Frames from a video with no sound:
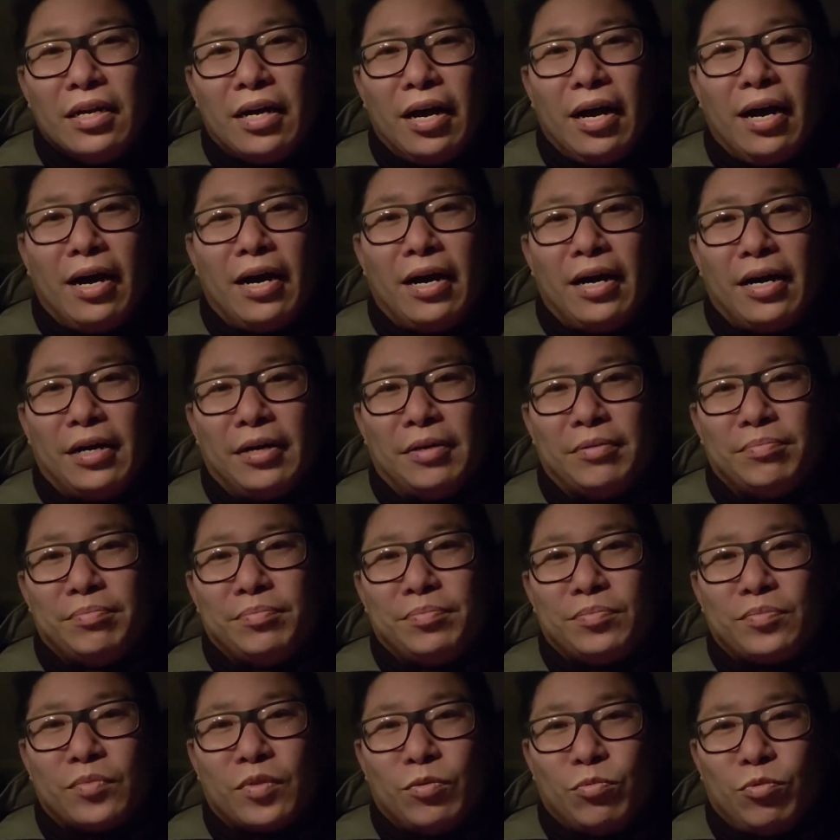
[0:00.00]

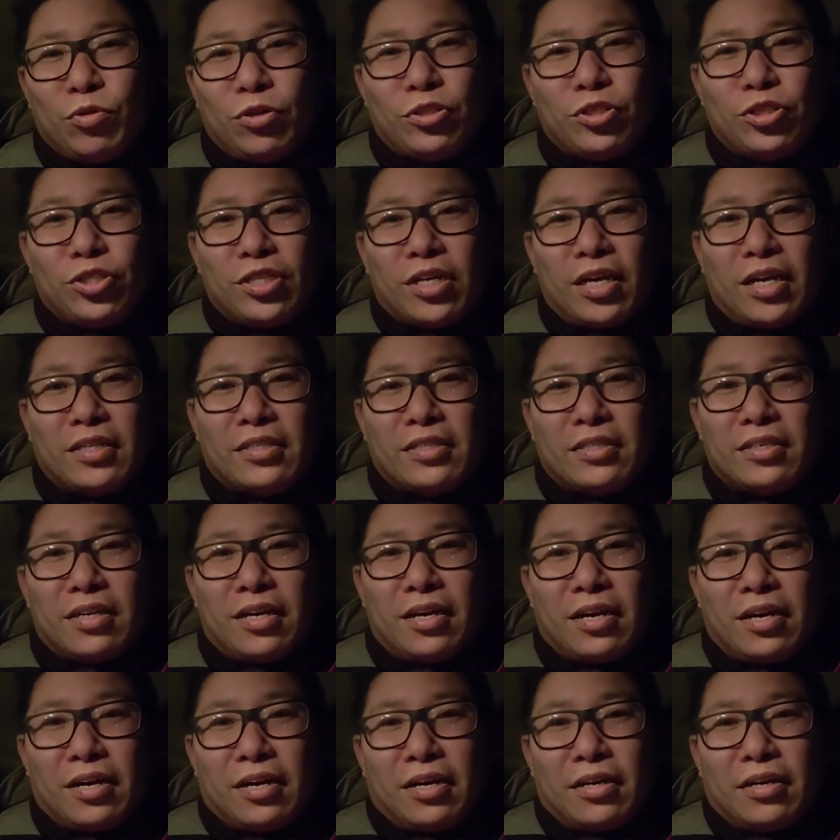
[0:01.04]
um, which that
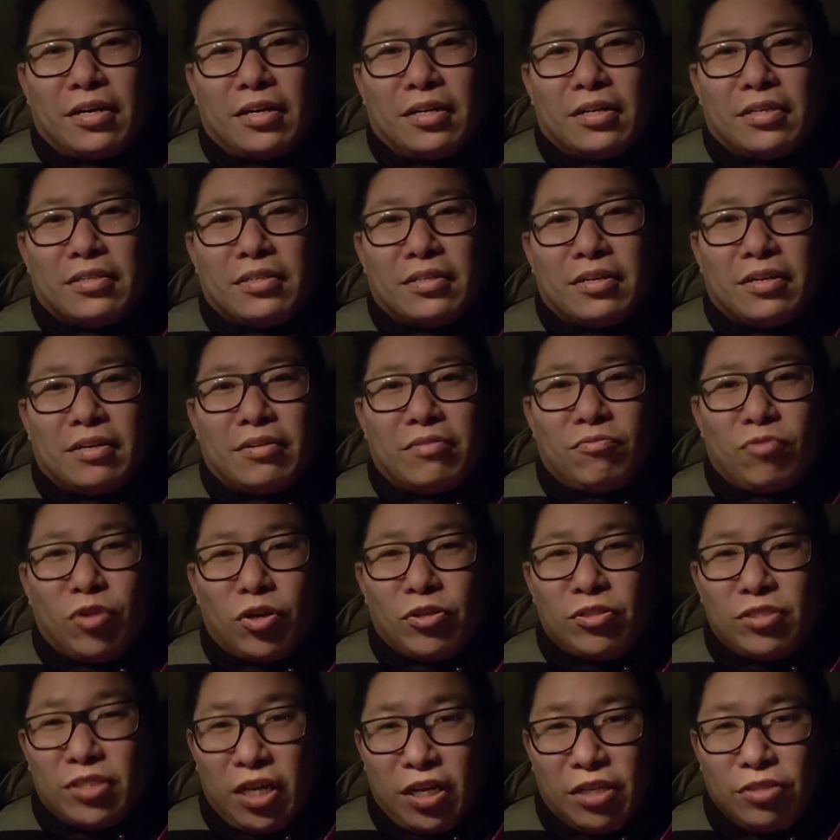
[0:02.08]
uh,
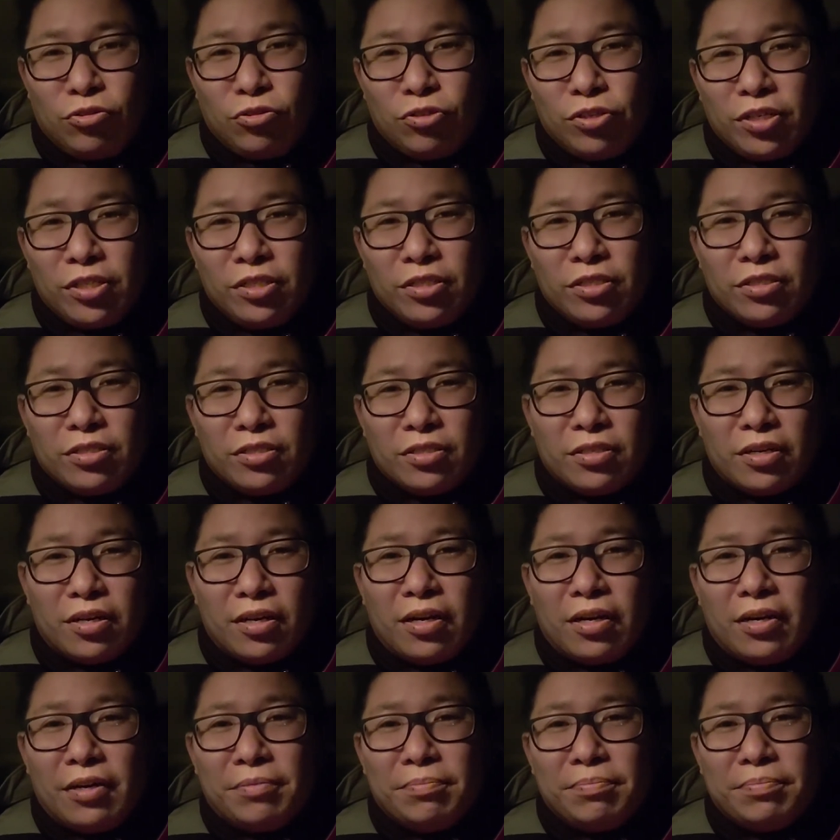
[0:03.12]
very dangerous
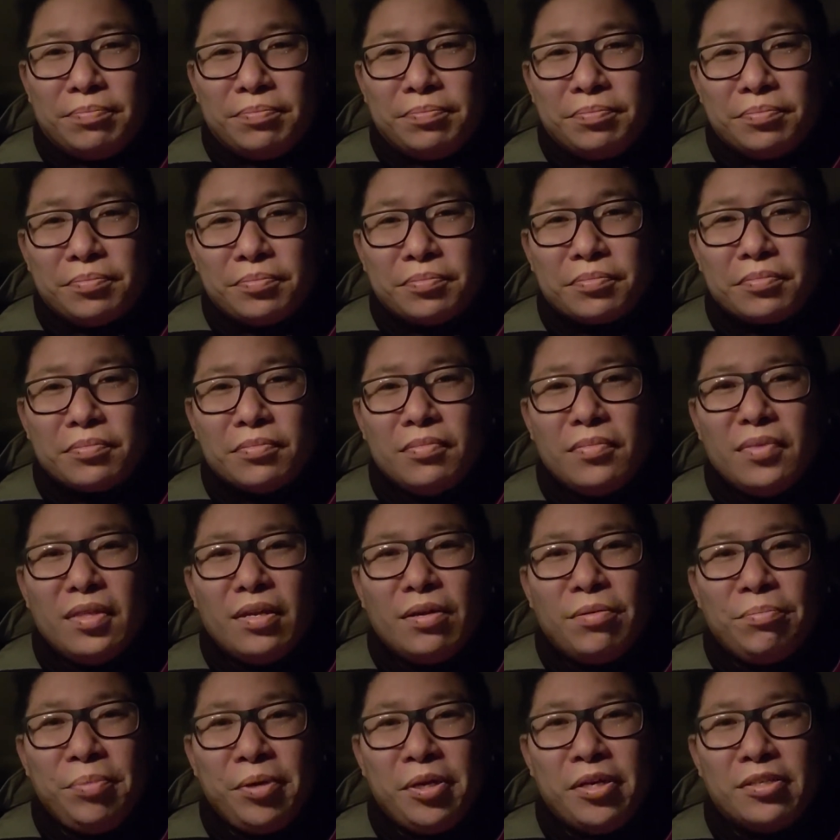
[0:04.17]
um,
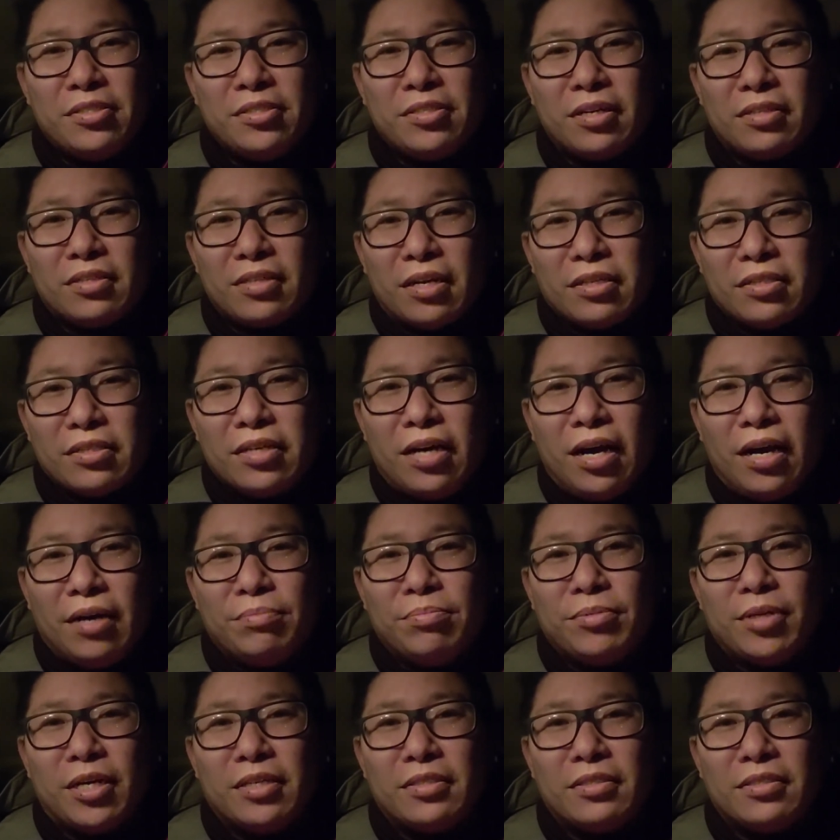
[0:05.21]
because at that time
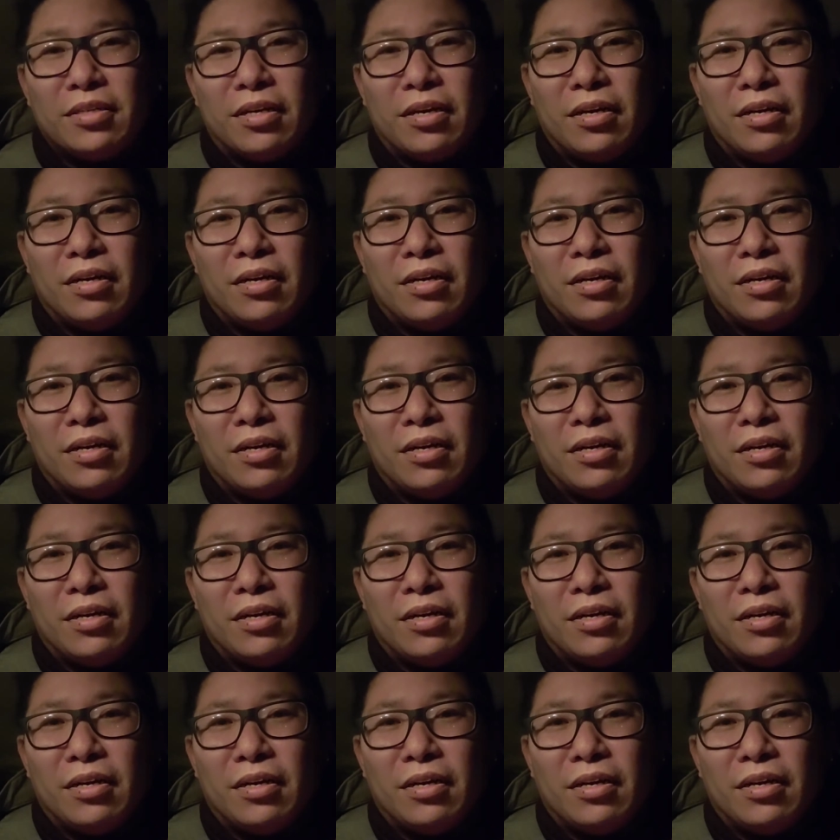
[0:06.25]
that